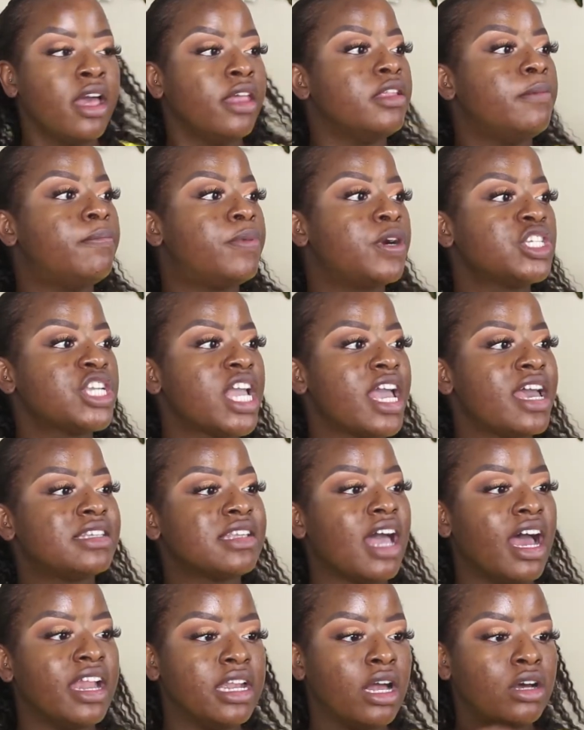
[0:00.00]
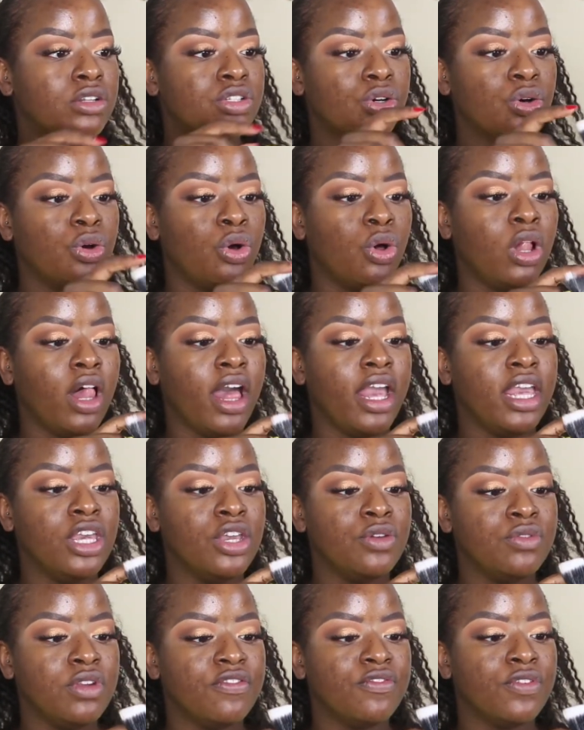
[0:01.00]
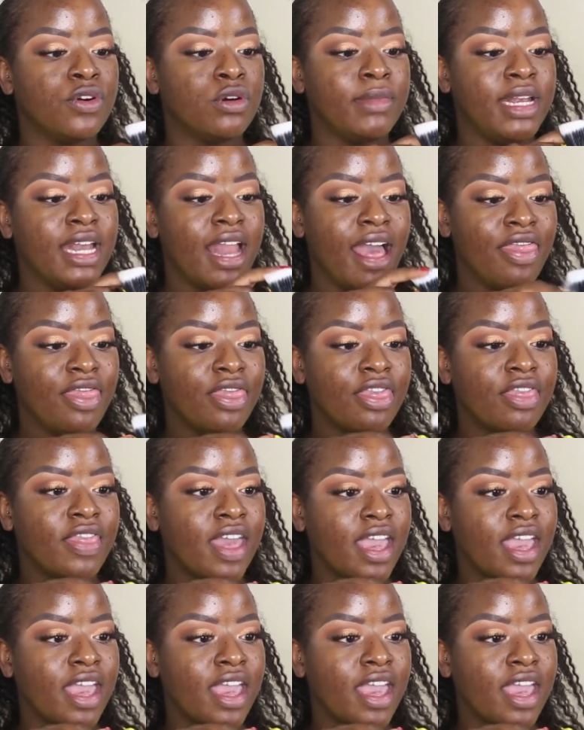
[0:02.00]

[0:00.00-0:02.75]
The brush hairs are not all a uniform length.